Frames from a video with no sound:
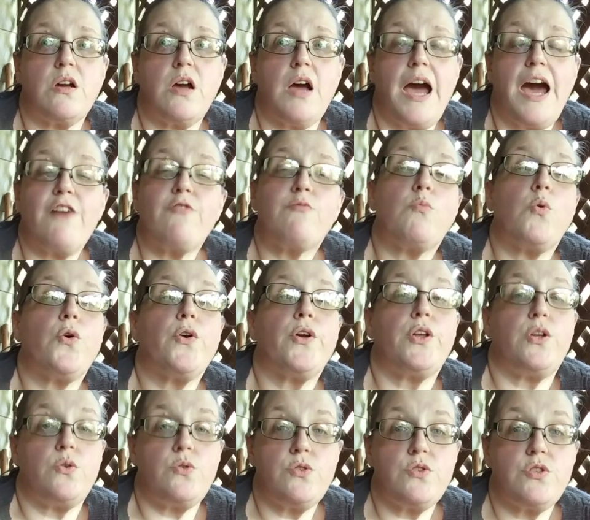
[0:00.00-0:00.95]
have more
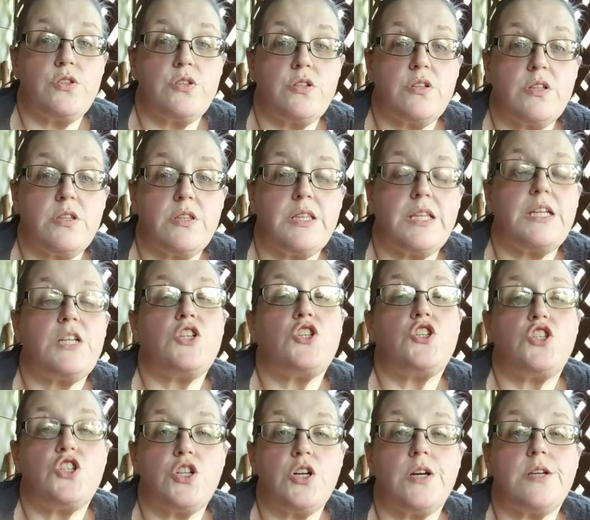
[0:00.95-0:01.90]
use than
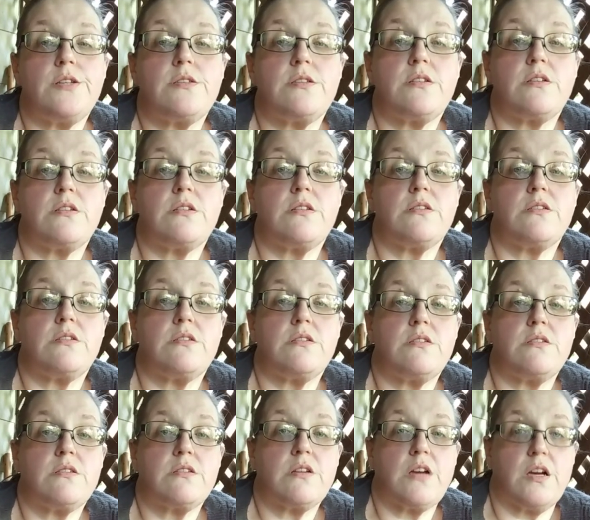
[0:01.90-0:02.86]
just
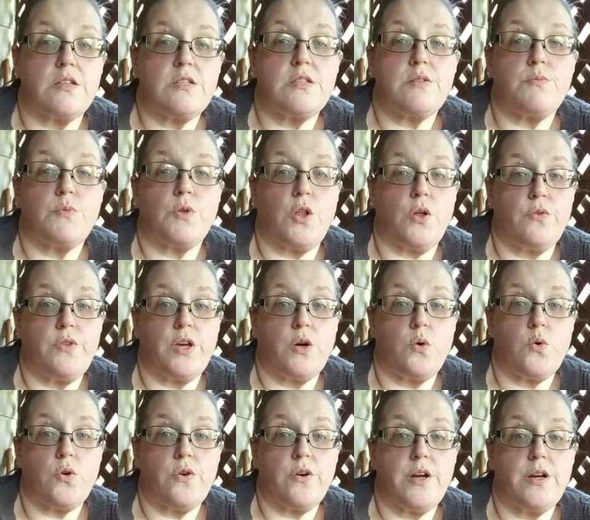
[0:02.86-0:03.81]
custom clothing
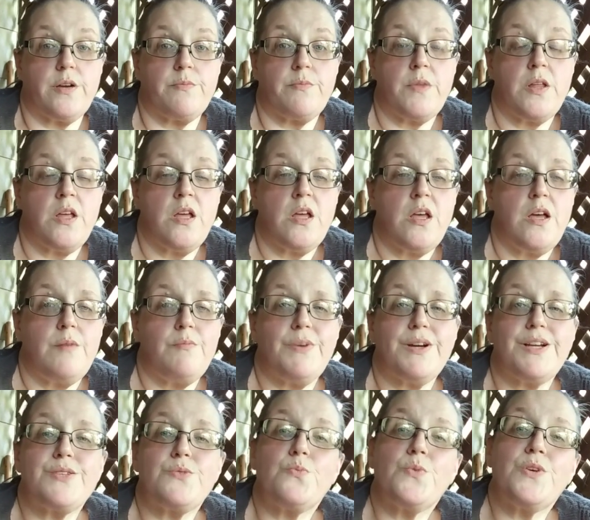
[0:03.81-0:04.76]
ordering.
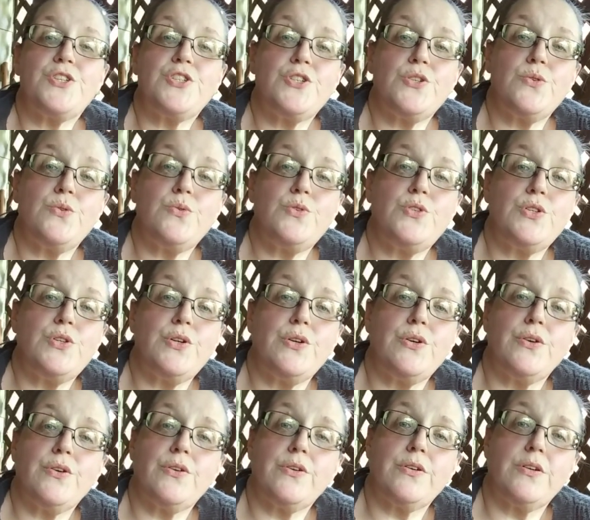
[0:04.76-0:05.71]
Because once you do
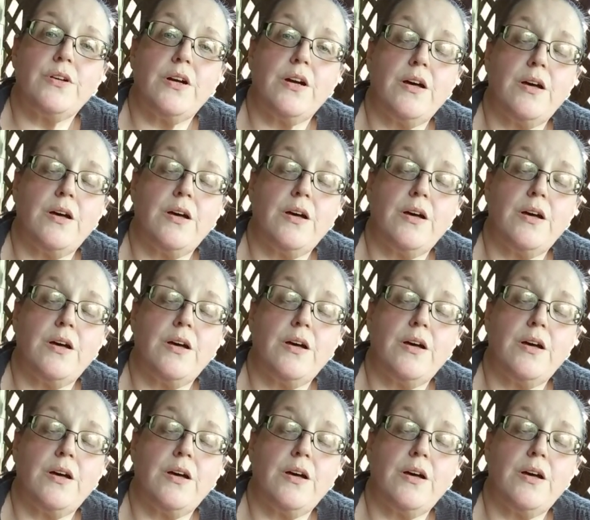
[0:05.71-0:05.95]
your